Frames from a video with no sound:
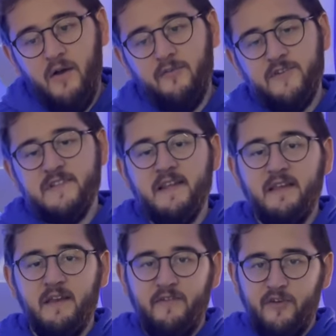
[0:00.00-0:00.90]

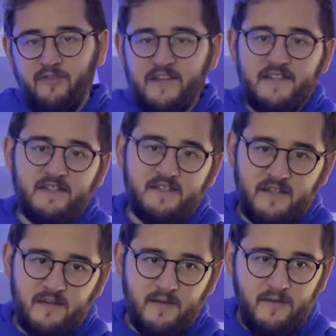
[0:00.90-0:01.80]
Obviously, if you've listened
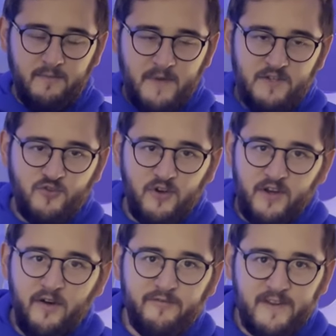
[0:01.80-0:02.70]
to me drawing
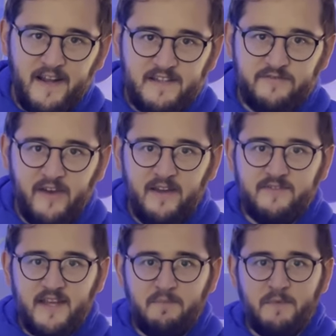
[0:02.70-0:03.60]
on for the last
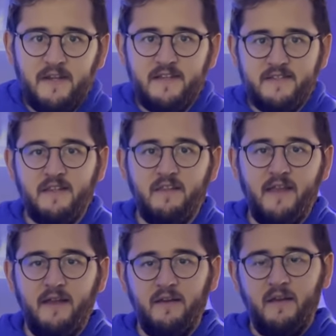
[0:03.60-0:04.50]
5-10 minutes,
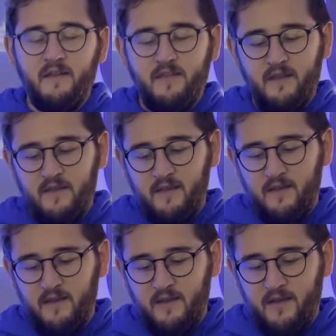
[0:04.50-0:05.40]
then
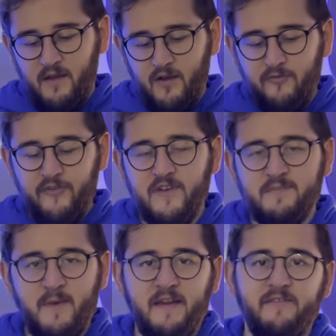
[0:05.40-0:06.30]
the obvious
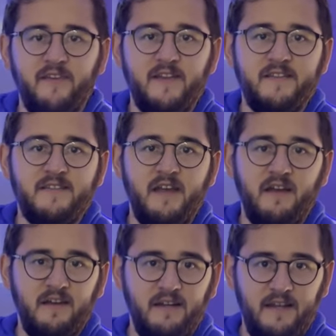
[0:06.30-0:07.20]
benefits are
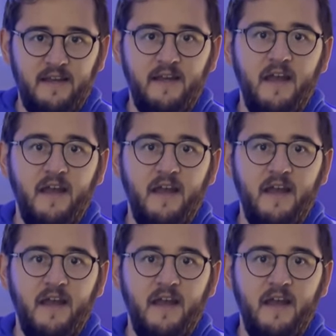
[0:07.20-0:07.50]
clear.